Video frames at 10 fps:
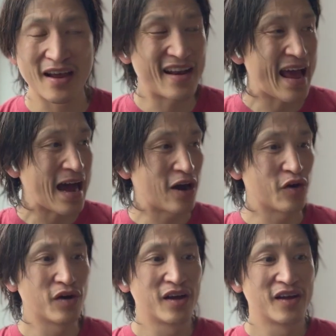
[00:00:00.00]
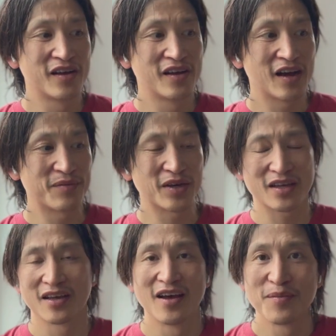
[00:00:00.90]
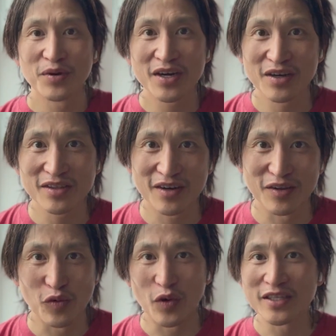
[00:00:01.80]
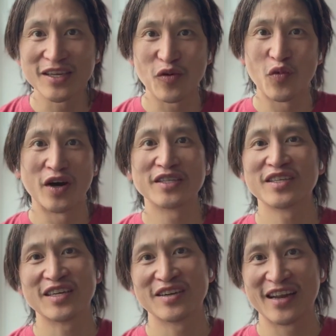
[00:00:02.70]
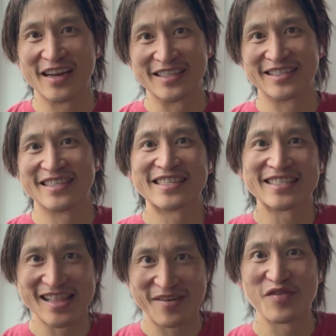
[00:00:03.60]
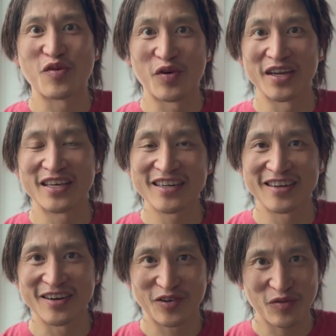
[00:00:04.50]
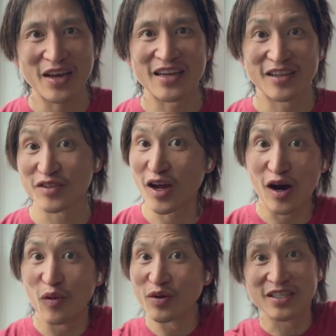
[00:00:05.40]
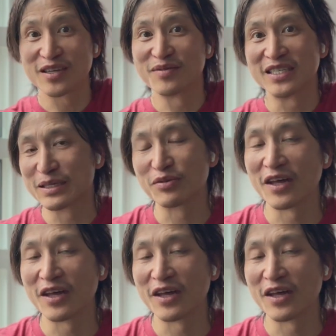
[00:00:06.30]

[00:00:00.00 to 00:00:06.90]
And now I'm like, put it out there. The ones that want to hear it, and this is the level they want to hear, great. There's always going to be deeper